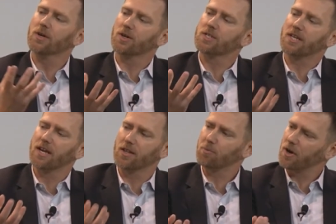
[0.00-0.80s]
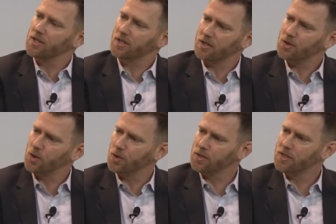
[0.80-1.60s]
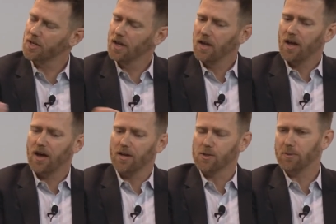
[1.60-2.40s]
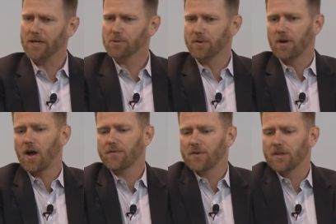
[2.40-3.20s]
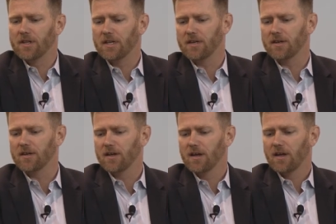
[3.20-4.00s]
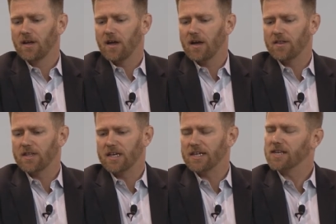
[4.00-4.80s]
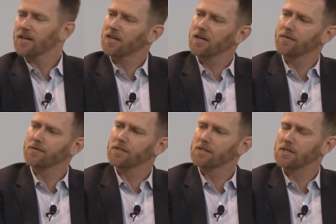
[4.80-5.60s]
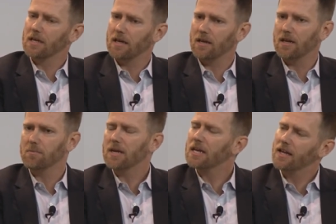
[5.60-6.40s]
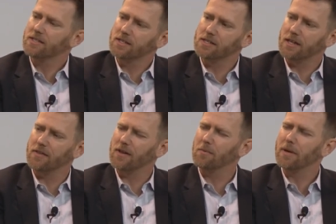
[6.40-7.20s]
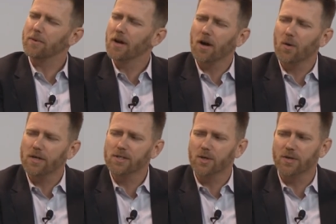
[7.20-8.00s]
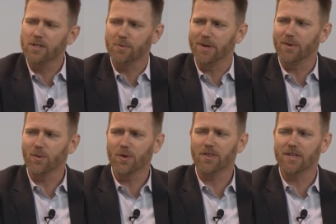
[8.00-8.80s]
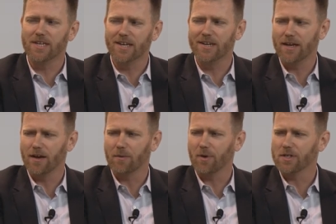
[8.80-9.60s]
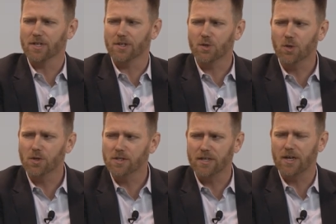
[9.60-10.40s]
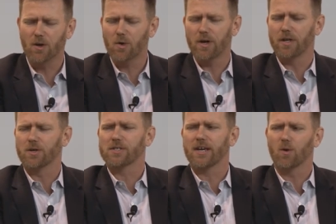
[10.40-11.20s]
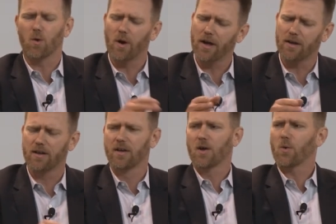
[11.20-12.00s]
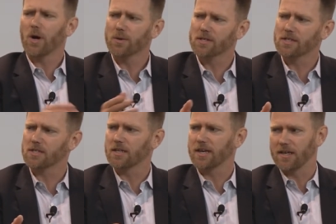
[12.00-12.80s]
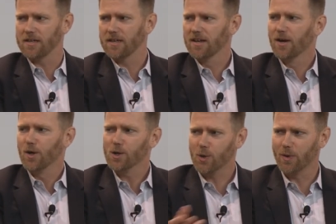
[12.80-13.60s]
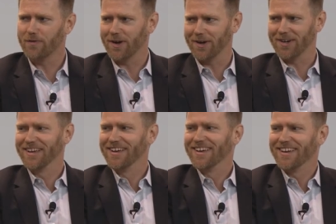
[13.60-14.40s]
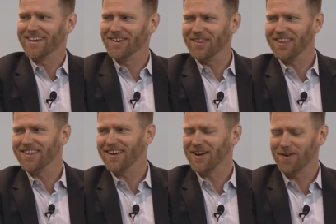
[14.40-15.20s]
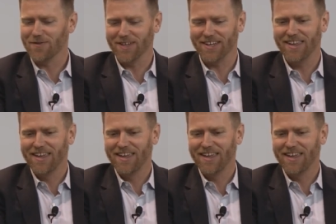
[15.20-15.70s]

you understand the project controls uh, space, but often the, the executives, in, in many cases, they, are maybe not quite so intimate with the day-to-day on project controls, and they don't quite understand, well, why, why was this delayed? Who mm-hmm. should we fire? Right. You know, that, that kind of thing.